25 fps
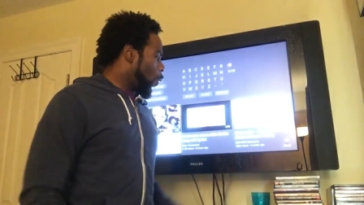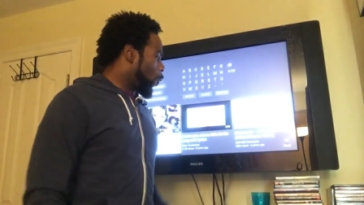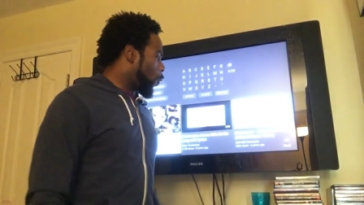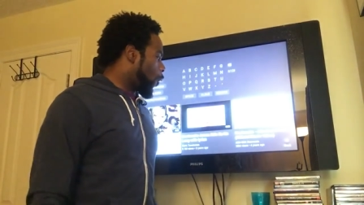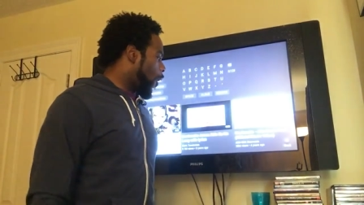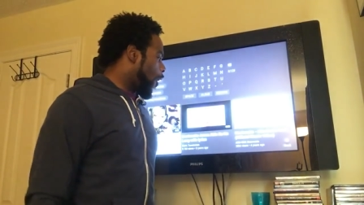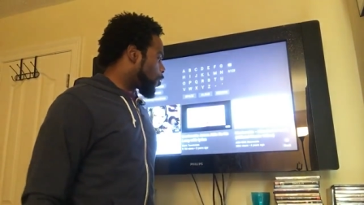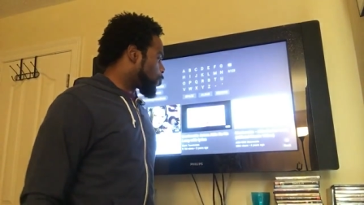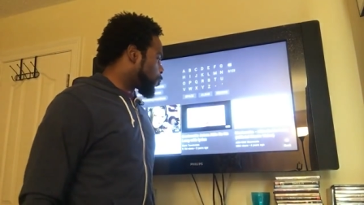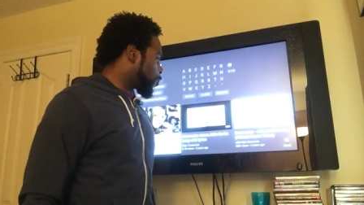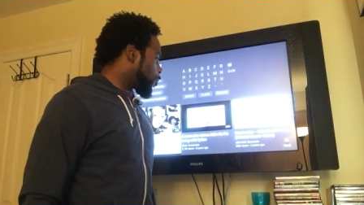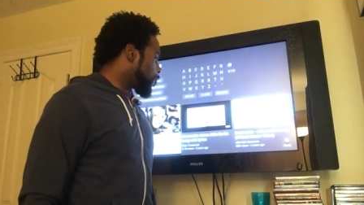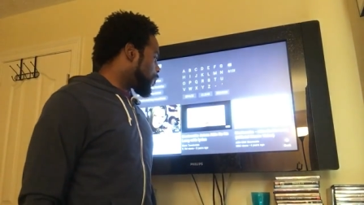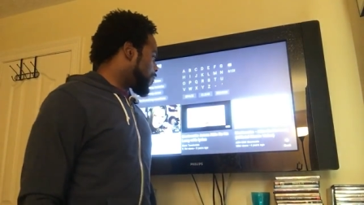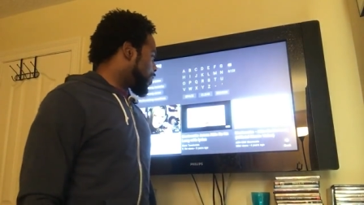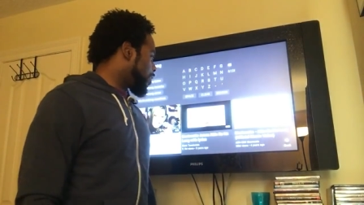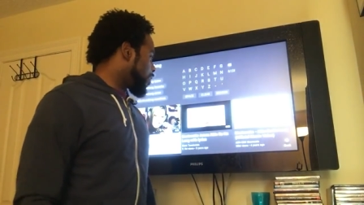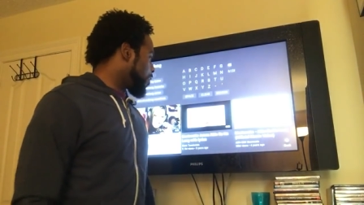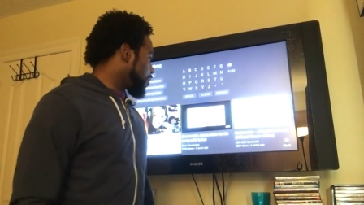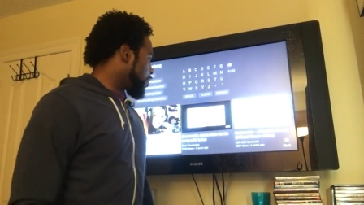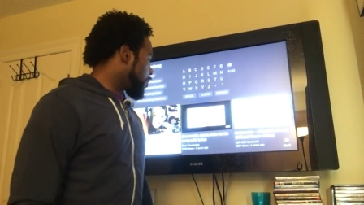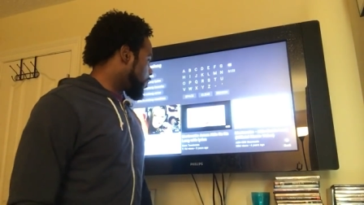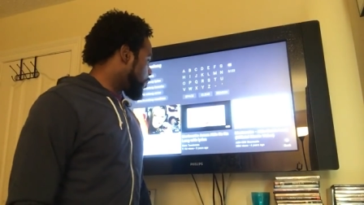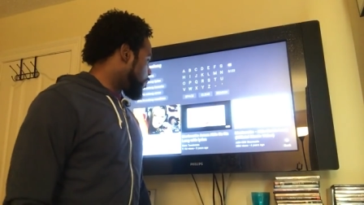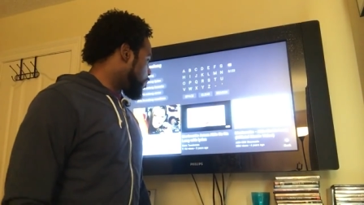watch more
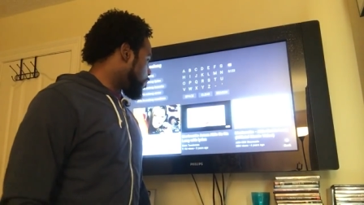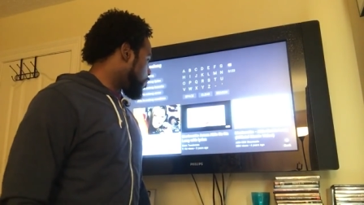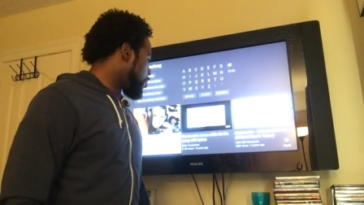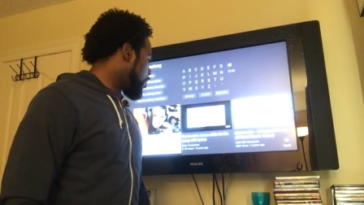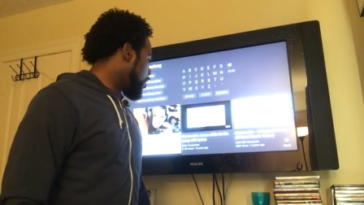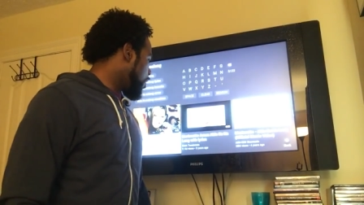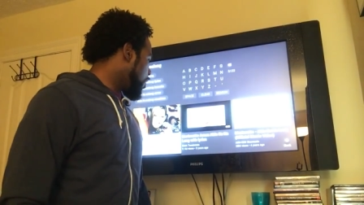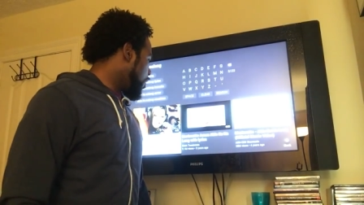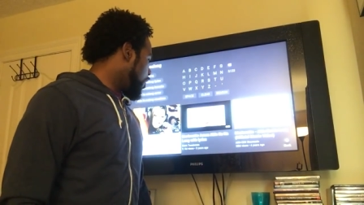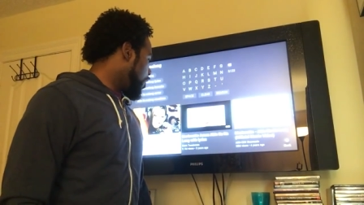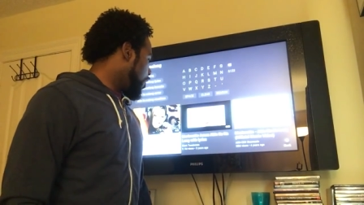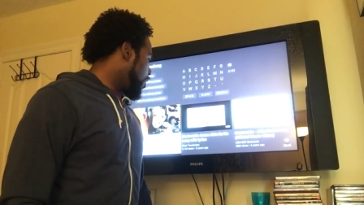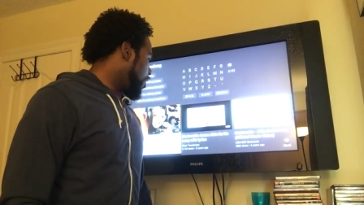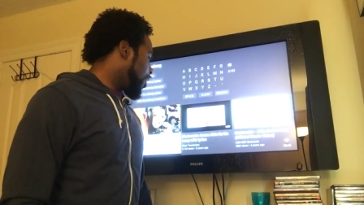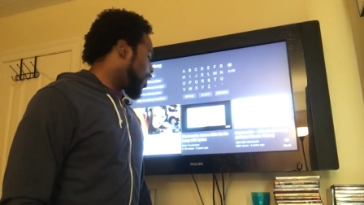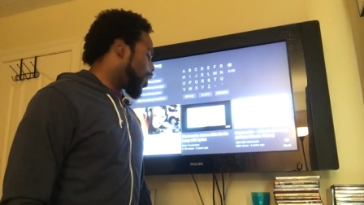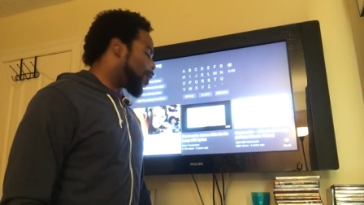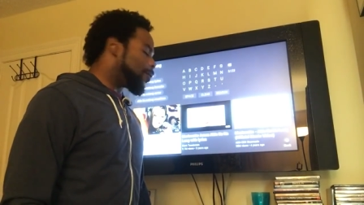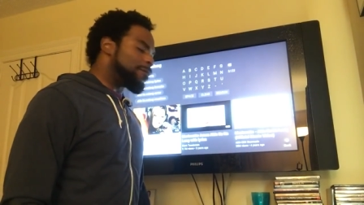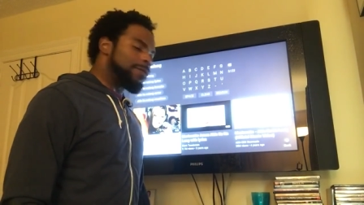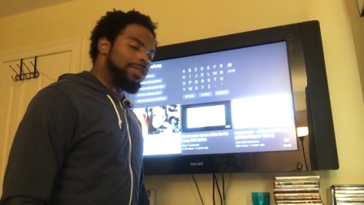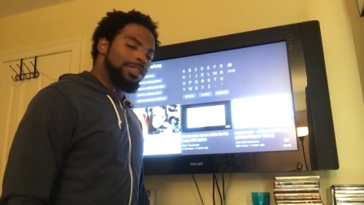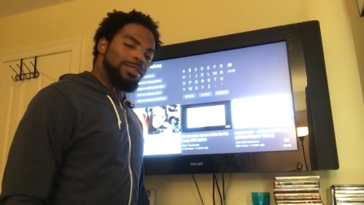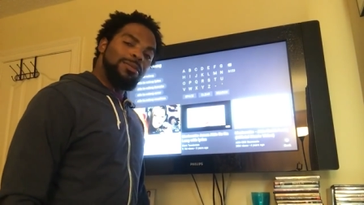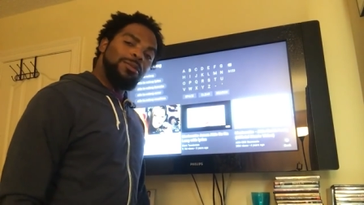videos
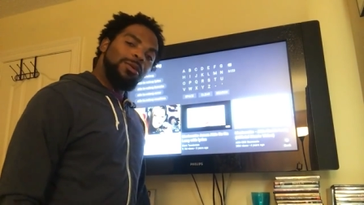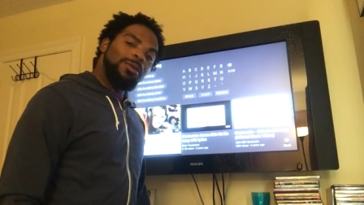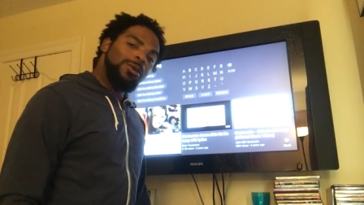of Ms.